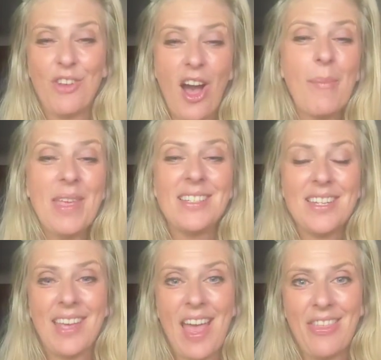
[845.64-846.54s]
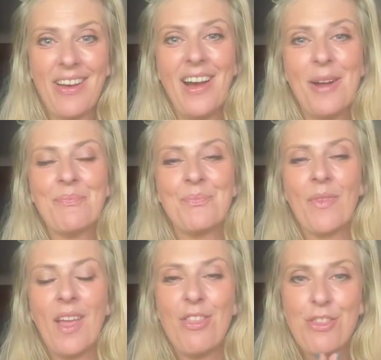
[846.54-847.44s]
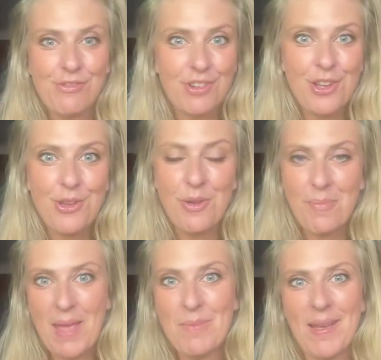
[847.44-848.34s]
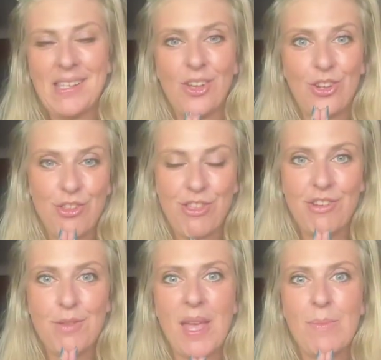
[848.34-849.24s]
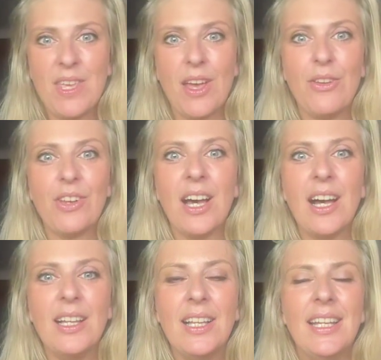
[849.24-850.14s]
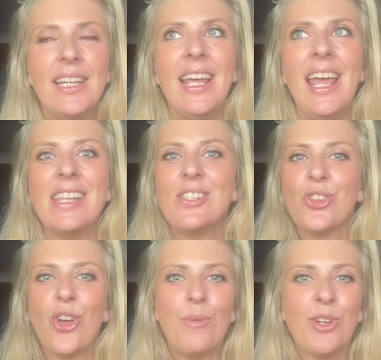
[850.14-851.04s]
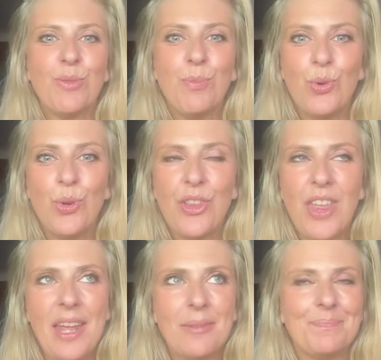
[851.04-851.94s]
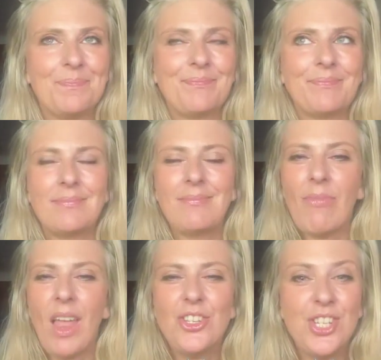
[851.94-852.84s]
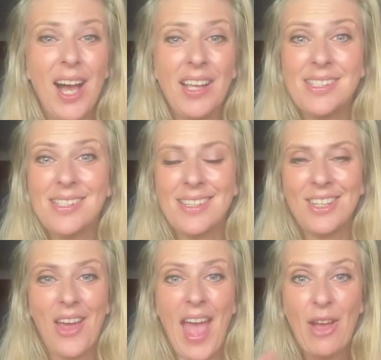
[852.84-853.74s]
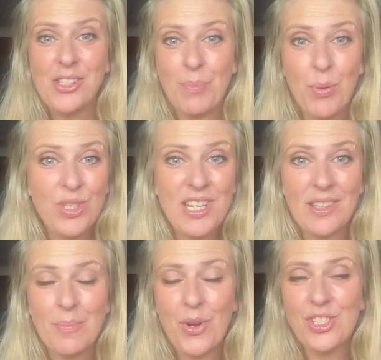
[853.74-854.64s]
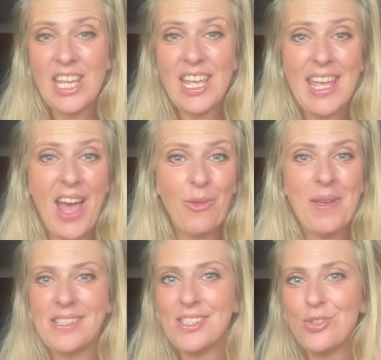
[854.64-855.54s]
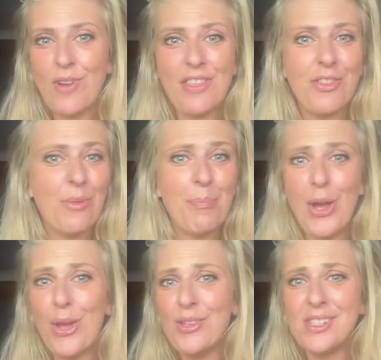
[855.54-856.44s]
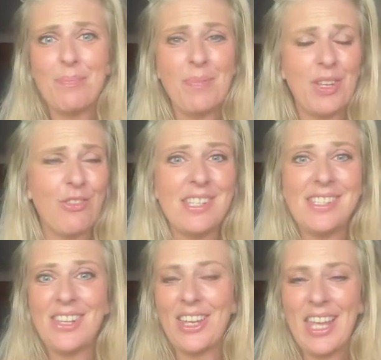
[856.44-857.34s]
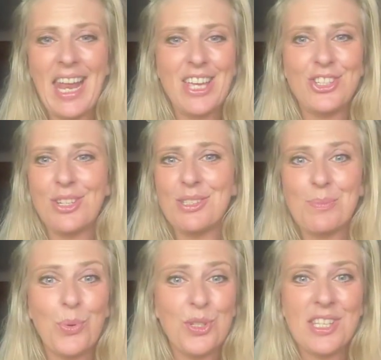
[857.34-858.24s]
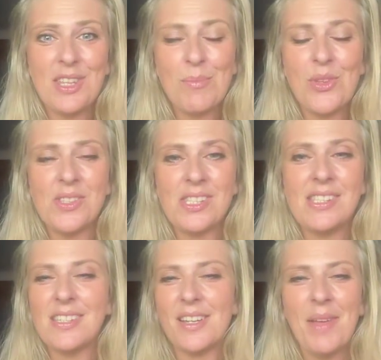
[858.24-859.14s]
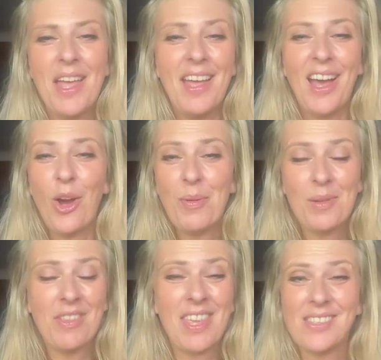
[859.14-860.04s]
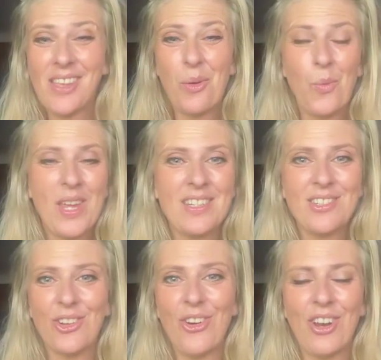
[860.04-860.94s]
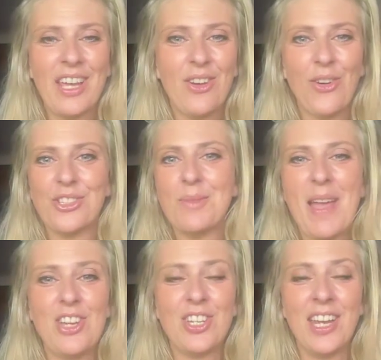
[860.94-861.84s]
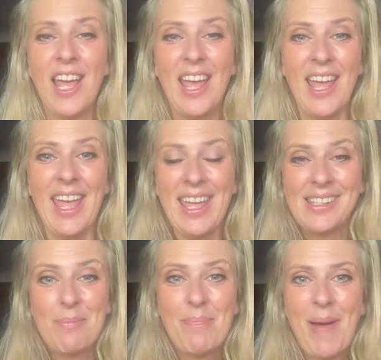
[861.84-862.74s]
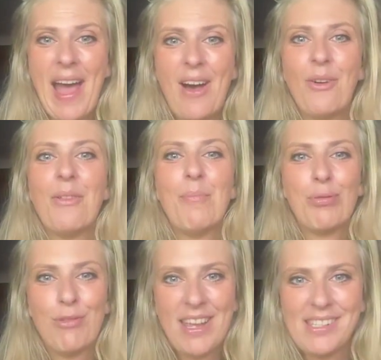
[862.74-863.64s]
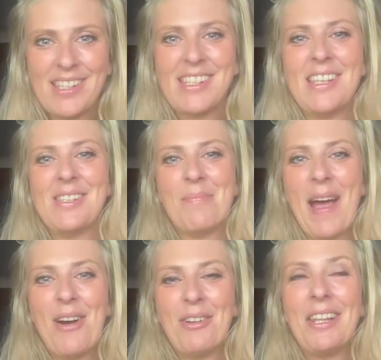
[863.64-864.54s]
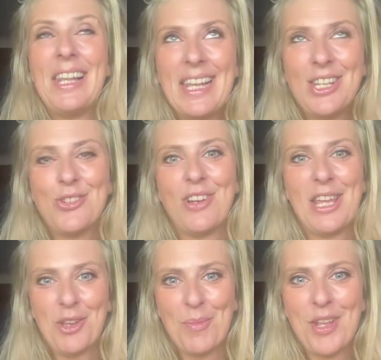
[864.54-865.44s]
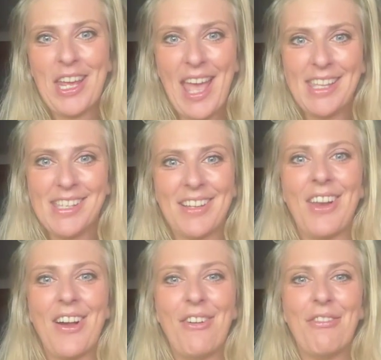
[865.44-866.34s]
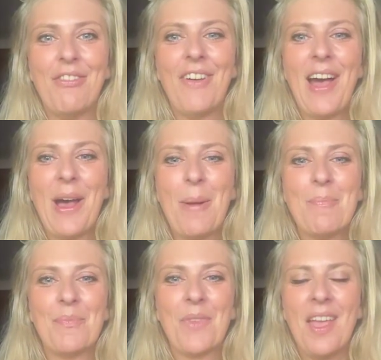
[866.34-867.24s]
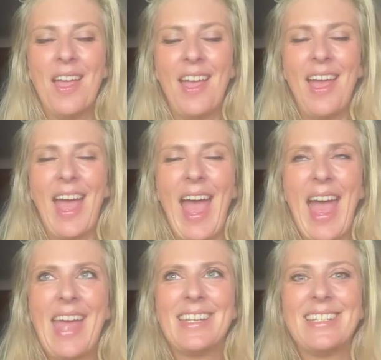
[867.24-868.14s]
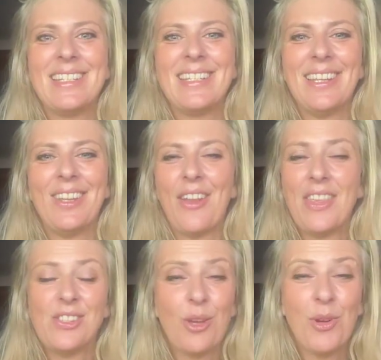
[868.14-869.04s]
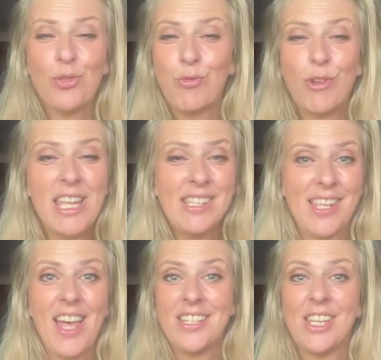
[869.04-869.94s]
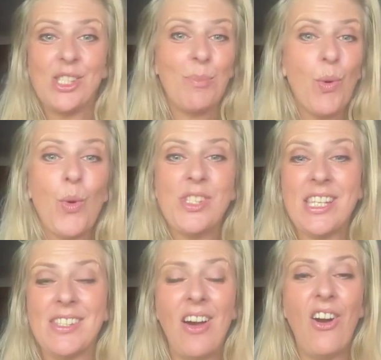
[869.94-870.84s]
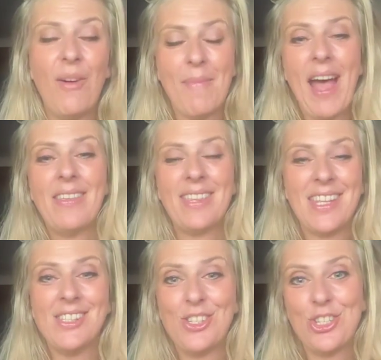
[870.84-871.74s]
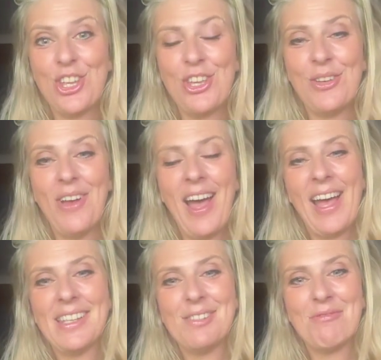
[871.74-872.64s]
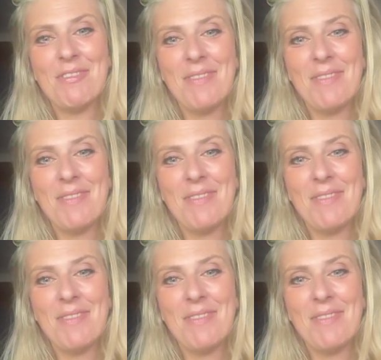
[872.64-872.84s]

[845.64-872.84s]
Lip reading: of coming together through baby massage and through baby yoga is so much more than just, supporting the body, helping to strengthen bones, increase circulation, supporting the immune system, helping with things like wind and colic and constipation. It's about presence. It's about literally communicating love. And there's so much research that supports this. The Heart Math Institute has